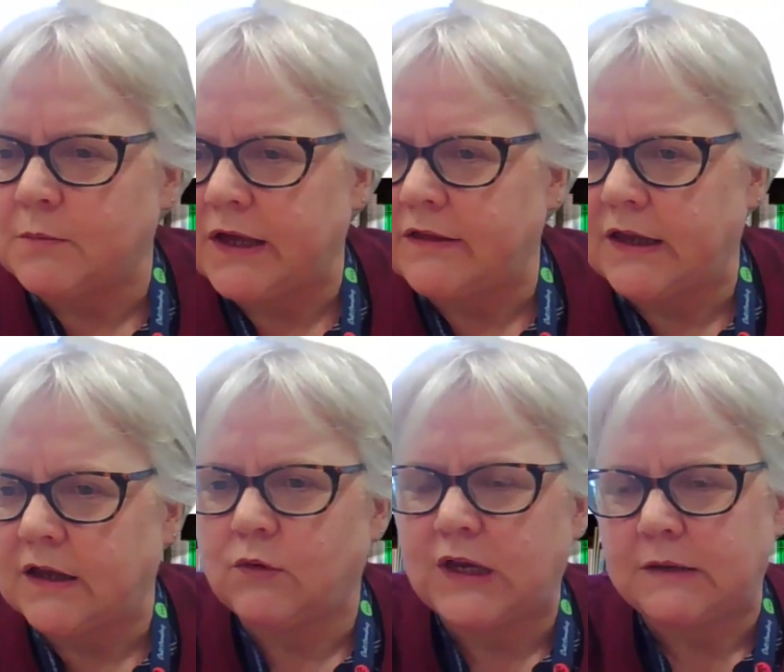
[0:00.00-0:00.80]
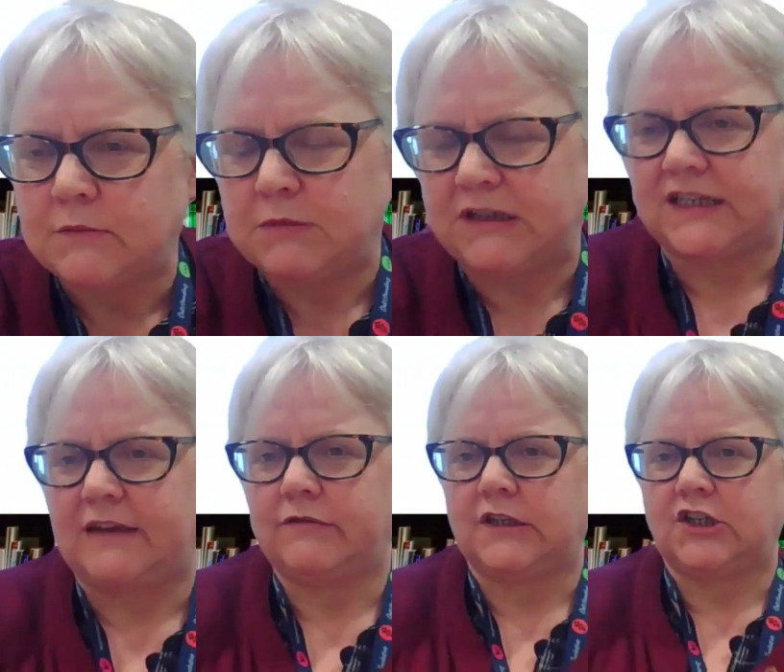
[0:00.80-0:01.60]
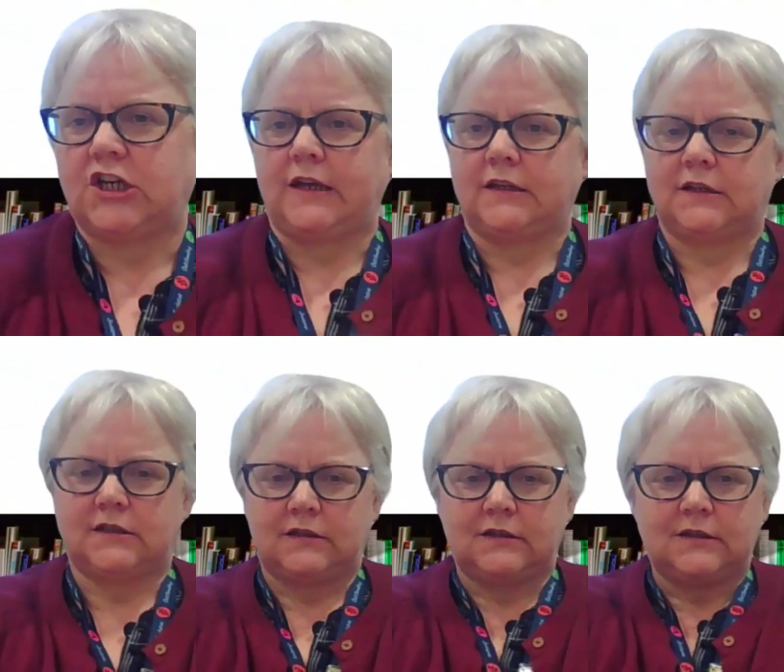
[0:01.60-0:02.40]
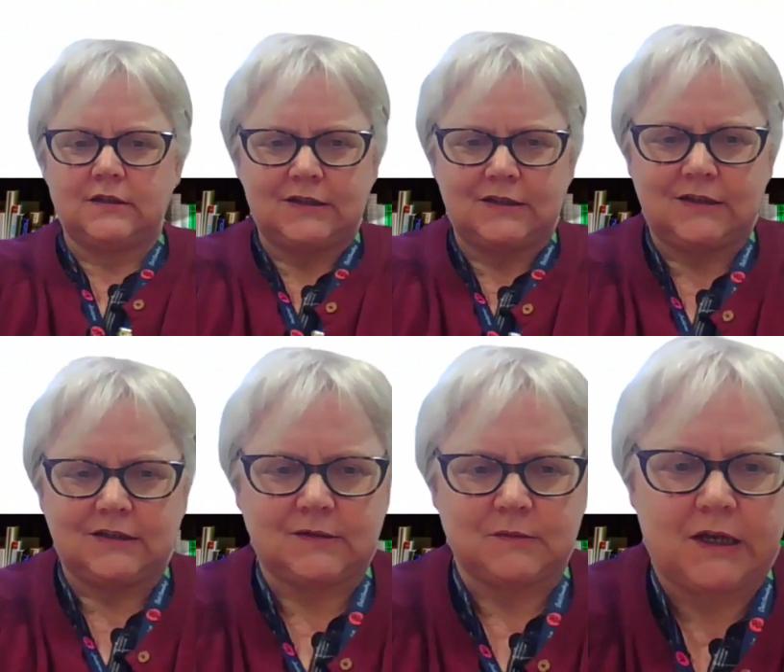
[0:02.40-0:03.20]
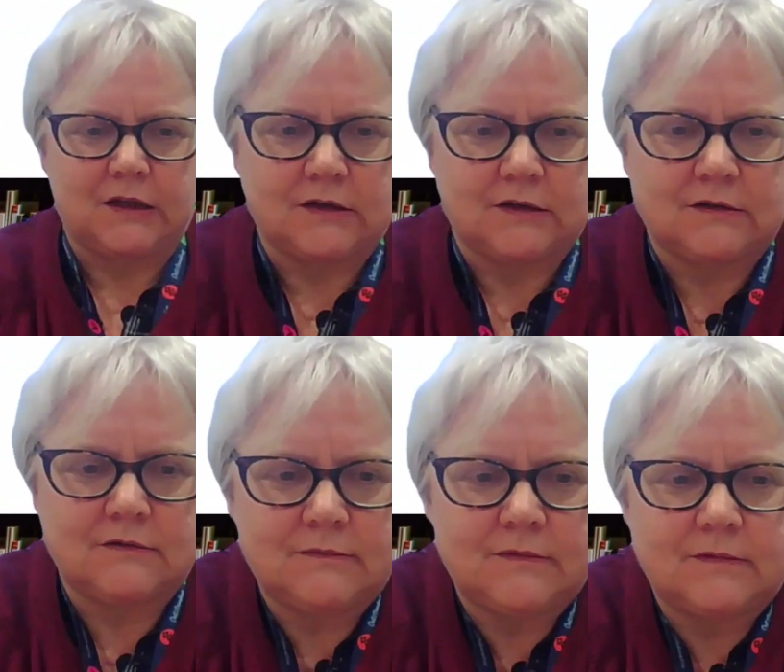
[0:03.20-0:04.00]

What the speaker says: But I think we can maybe save the chat as well and